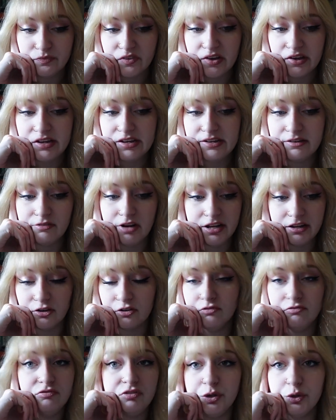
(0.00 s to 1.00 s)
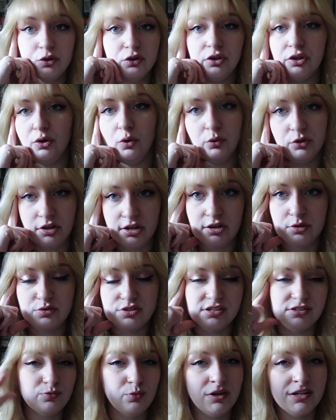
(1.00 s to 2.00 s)
he like literally only
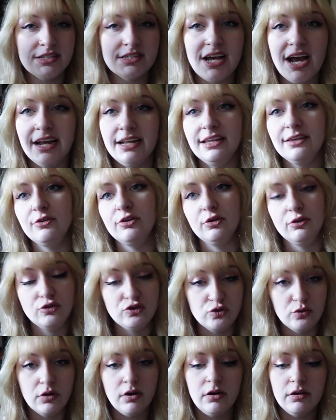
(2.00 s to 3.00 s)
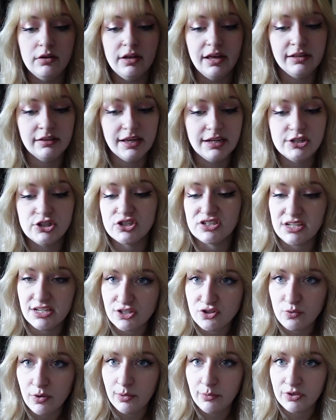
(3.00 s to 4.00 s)
uses one tiny little tool and like just
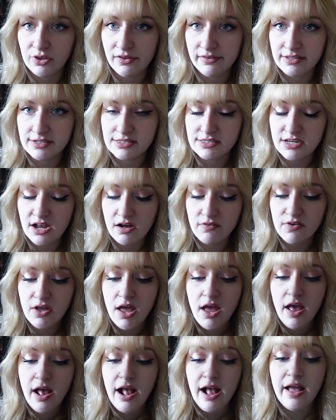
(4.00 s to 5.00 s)
gets with all this stuff.